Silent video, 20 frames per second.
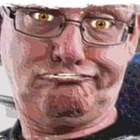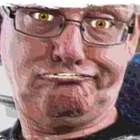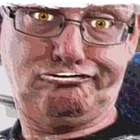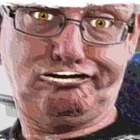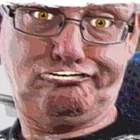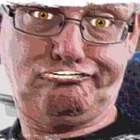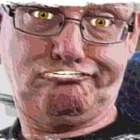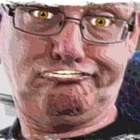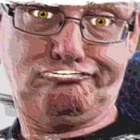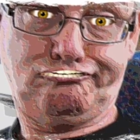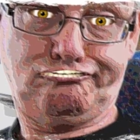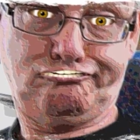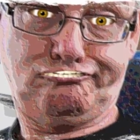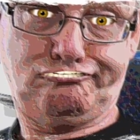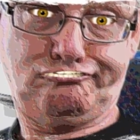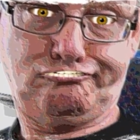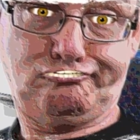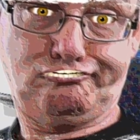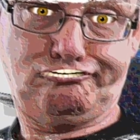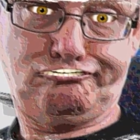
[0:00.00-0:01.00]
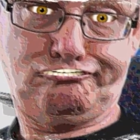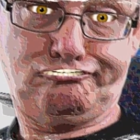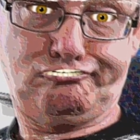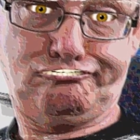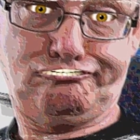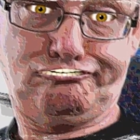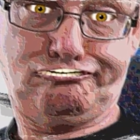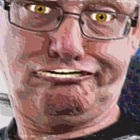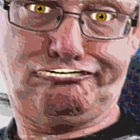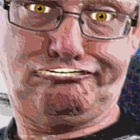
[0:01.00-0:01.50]
would be relatively
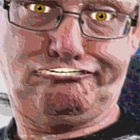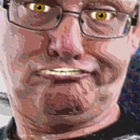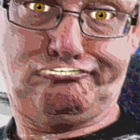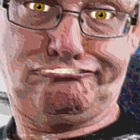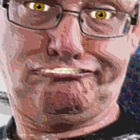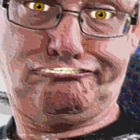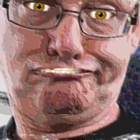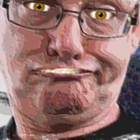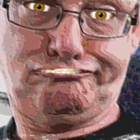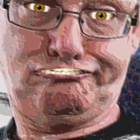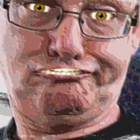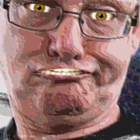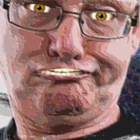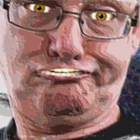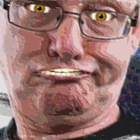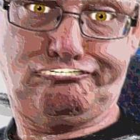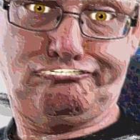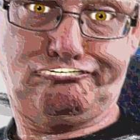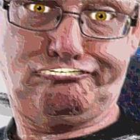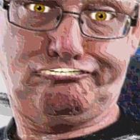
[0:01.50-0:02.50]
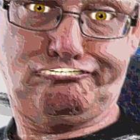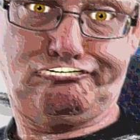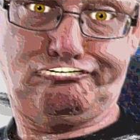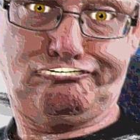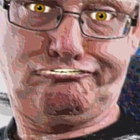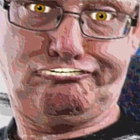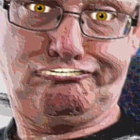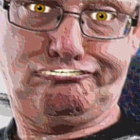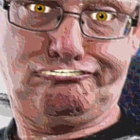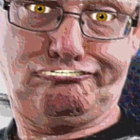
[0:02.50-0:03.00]
painless compared
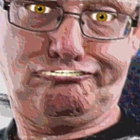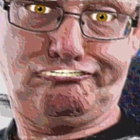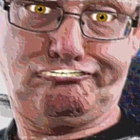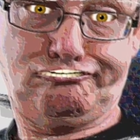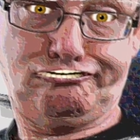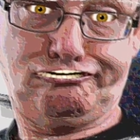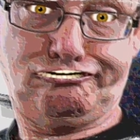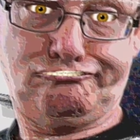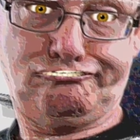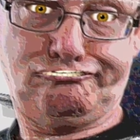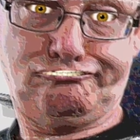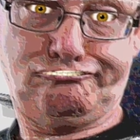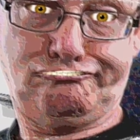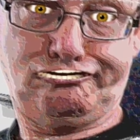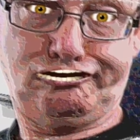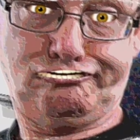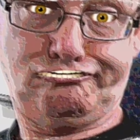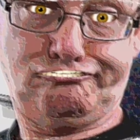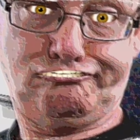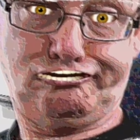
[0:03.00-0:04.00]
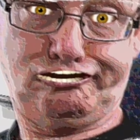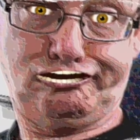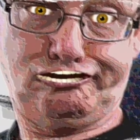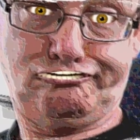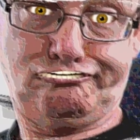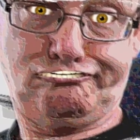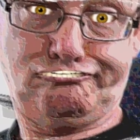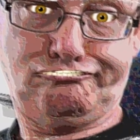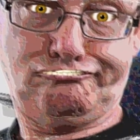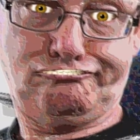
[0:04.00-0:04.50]
to those bank high
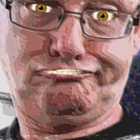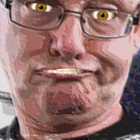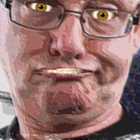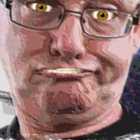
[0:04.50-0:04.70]
flyers